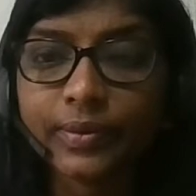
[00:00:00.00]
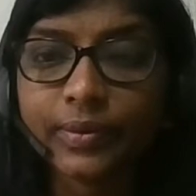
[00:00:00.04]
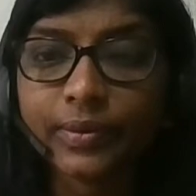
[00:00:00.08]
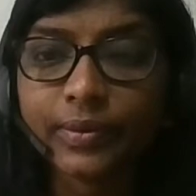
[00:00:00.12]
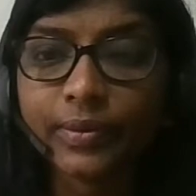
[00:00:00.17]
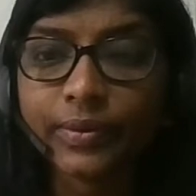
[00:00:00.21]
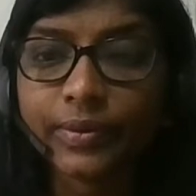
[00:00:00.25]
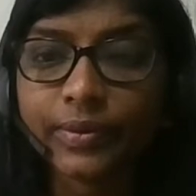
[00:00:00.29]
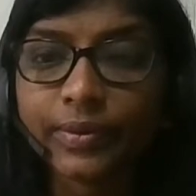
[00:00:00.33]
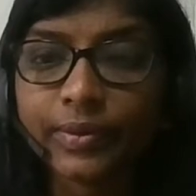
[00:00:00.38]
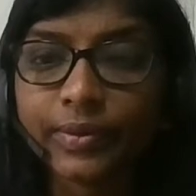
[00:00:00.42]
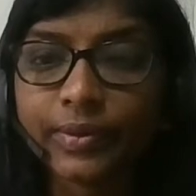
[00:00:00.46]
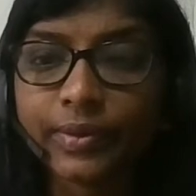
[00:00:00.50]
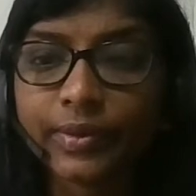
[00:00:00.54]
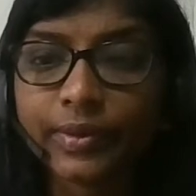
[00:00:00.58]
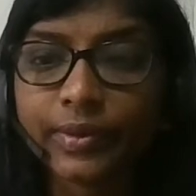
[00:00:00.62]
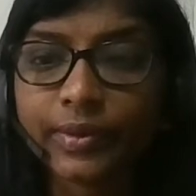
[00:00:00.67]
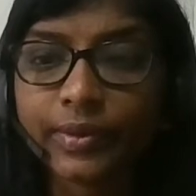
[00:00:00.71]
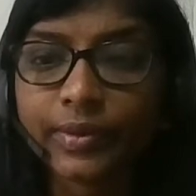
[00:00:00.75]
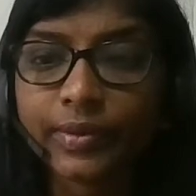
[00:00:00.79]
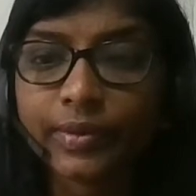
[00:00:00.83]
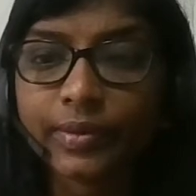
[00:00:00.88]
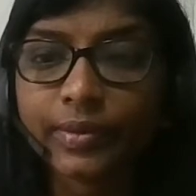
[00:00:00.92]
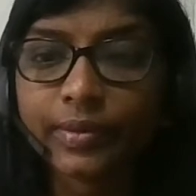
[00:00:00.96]

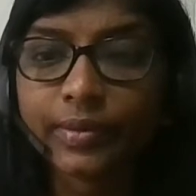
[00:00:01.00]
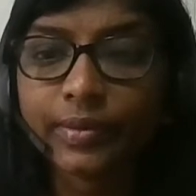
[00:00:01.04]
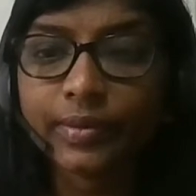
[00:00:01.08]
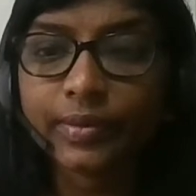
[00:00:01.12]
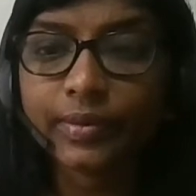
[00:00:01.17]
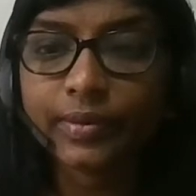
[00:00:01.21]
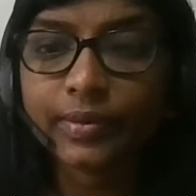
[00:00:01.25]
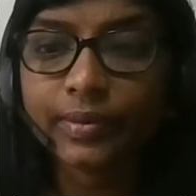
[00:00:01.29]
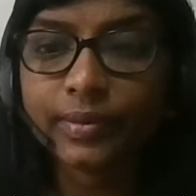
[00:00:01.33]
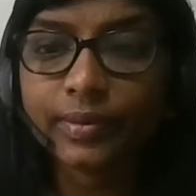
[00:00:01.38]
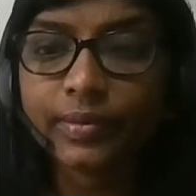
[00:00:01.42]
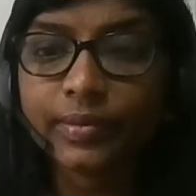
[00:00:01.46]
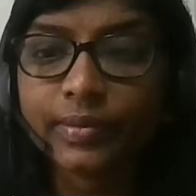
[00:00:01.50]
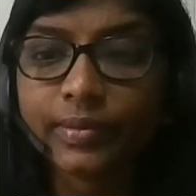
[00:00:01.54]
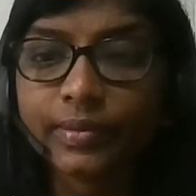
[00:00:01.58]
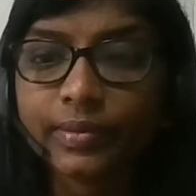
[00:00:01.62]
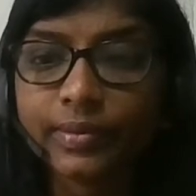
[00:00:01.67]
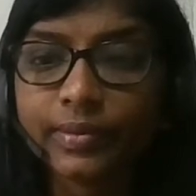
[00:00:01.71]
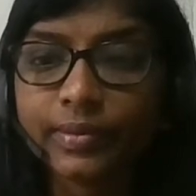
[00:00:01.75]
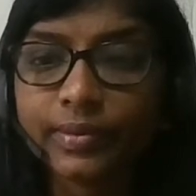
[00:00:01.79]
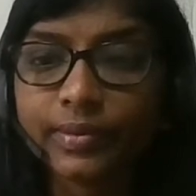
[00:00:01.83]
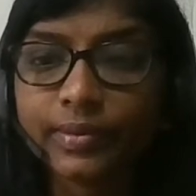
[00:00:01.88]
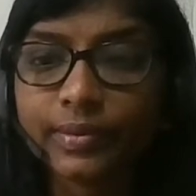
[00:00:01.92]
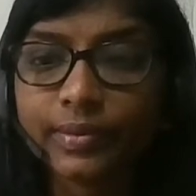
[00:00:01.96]

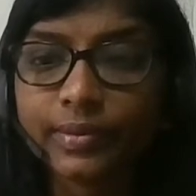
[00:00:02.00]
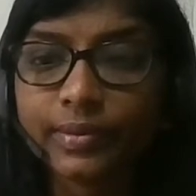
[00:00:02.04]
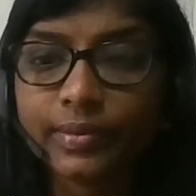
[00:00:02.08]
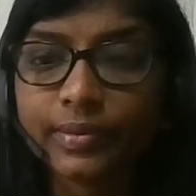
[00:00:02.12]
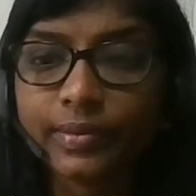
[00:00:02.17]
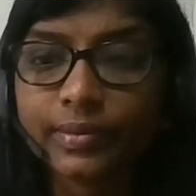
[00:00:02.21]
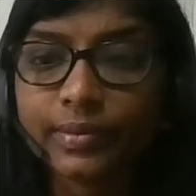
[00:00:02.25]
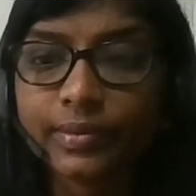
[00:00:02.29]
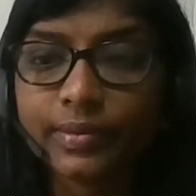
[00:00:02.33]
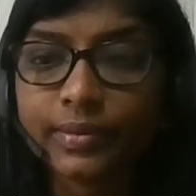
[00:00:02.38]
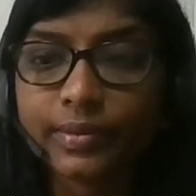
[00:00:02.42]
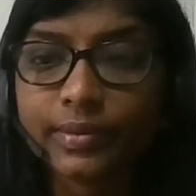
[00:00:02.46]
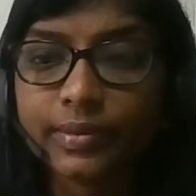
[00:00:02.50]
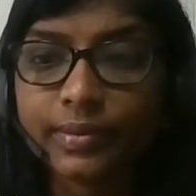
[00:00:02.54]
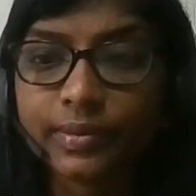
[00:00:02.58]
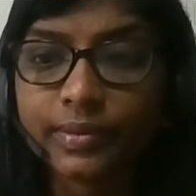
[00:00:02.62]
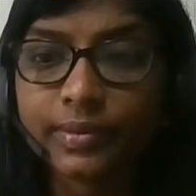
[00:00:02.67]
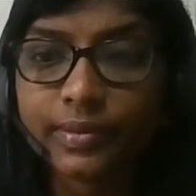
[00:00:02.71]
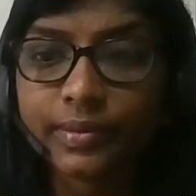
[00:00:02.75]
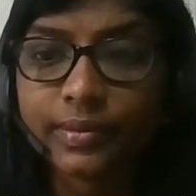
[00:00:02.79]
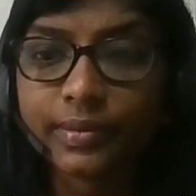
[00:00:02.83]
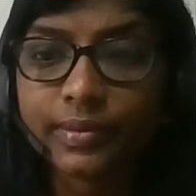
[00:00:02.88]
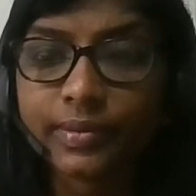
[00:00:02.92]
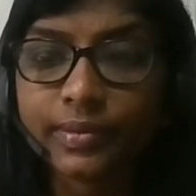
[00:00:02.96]

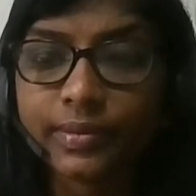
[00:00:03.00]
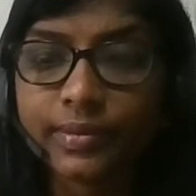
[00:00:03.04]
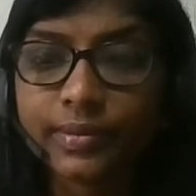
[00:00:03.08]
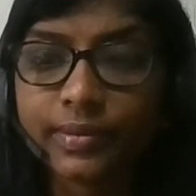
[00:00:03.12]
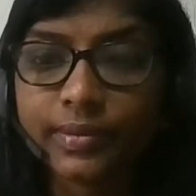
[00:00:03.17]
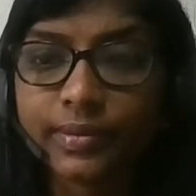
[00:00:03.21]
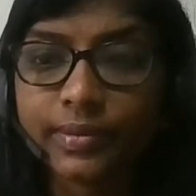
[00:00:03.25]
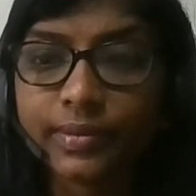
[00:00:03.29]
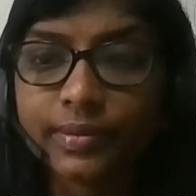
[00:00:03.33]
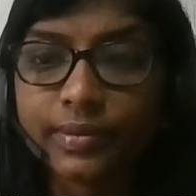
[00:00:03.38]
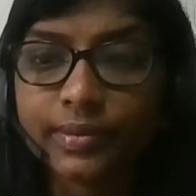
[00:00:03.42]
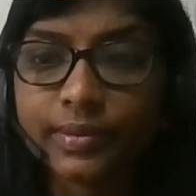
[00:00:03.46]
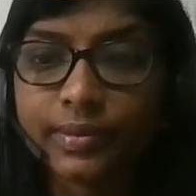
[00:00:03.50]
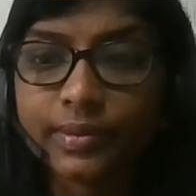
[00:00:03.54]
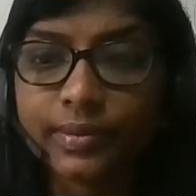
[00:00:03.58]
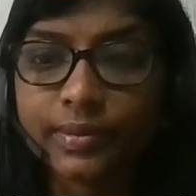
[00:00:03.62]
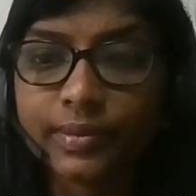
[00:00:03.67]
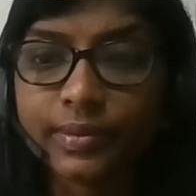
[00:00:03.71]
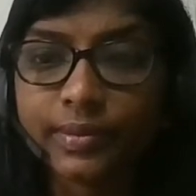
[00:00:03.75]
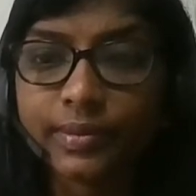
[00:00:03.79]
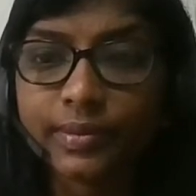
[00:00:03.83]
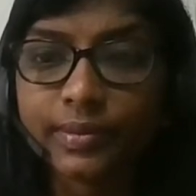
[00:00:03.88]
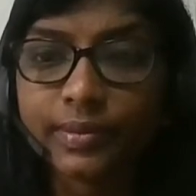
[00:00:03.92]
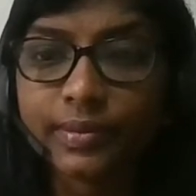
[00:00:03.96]

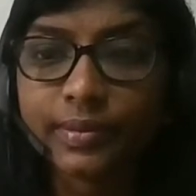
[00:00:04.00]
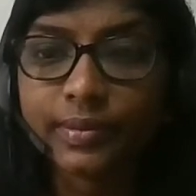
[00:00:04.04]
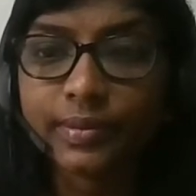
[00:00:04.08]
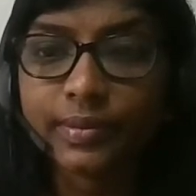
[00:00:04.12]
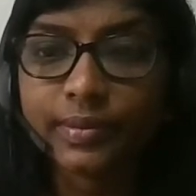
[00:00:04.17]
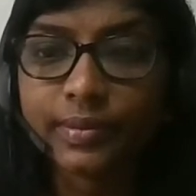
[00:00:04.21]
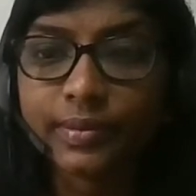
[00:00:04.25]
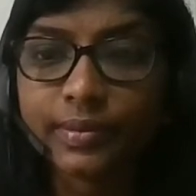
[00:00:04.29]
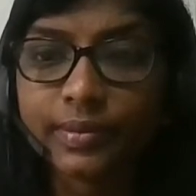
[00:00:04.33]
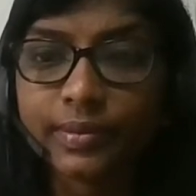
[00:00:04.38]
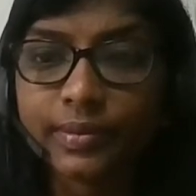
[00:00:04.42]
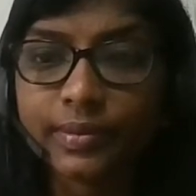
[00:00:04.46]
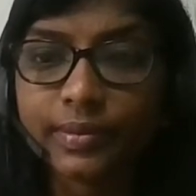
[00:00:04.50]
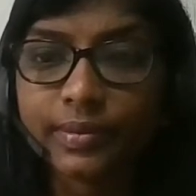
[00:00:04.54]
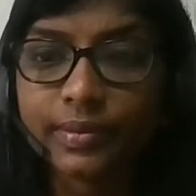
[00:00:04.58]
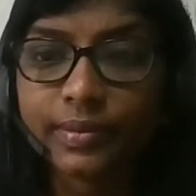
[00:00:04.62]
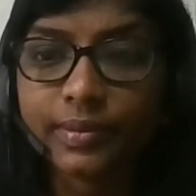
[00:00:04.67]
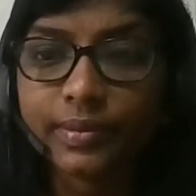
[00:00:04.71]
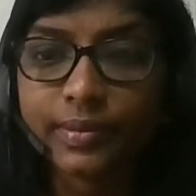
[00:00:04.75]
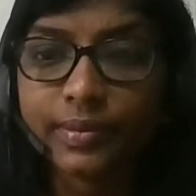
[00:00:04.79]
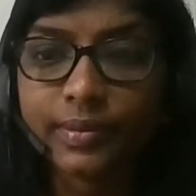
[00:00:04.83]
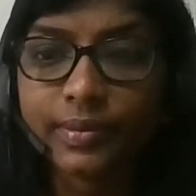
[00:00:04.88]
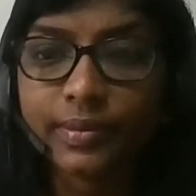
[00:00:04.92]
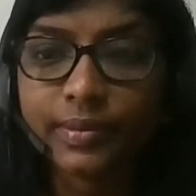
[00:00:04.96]

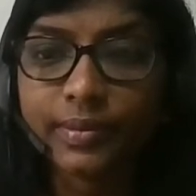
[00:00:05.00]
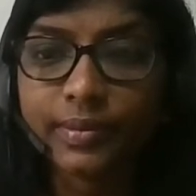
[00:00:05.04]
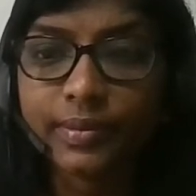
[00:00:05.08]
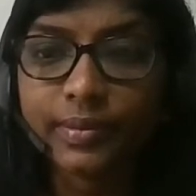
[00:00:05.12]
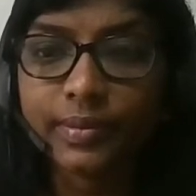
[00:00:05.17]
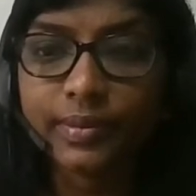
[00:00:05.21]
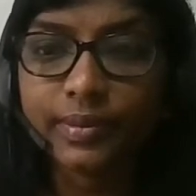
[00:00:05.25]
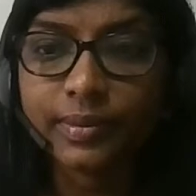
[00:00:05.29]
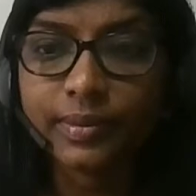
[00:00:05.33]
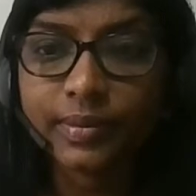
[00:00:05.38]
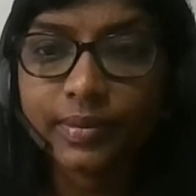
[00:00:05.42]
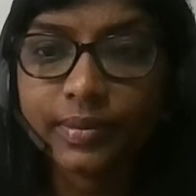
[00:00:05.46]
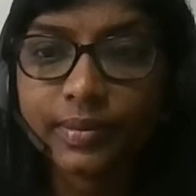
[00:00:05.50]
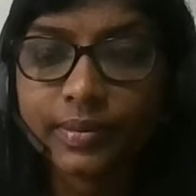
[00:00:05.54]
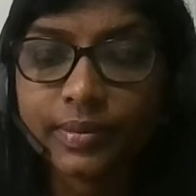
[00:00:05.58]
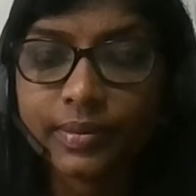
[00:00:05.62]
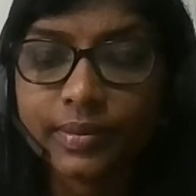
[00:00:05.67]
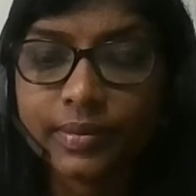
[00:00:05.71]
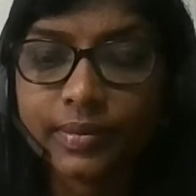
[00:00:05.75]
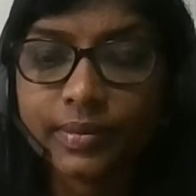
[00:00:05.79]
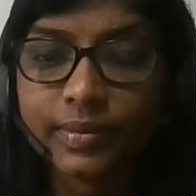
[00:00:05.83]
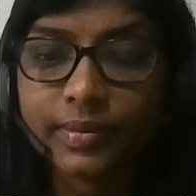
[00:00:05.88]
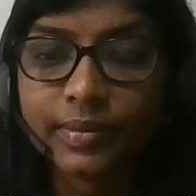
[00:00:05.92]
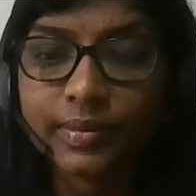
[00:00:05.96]

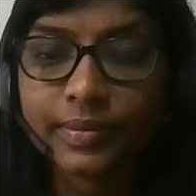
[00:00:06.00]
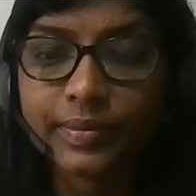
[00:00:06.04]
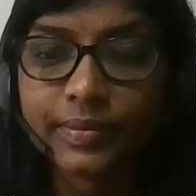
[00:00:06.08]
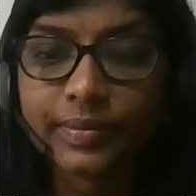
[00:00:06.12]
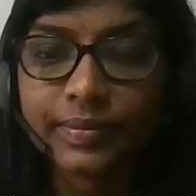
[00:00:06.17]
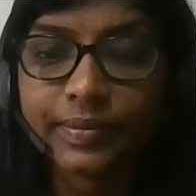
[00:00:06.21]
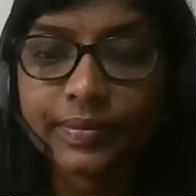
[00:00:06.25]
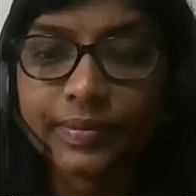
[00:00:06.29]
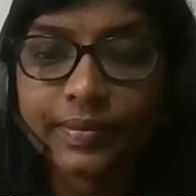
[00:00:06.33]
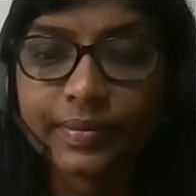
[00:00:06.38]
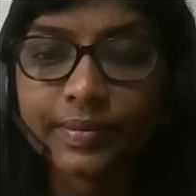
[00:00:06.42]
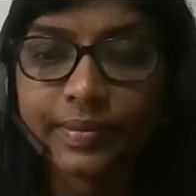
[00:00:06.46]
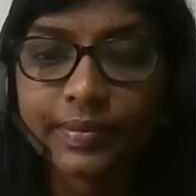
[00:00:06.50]
Nothing is said.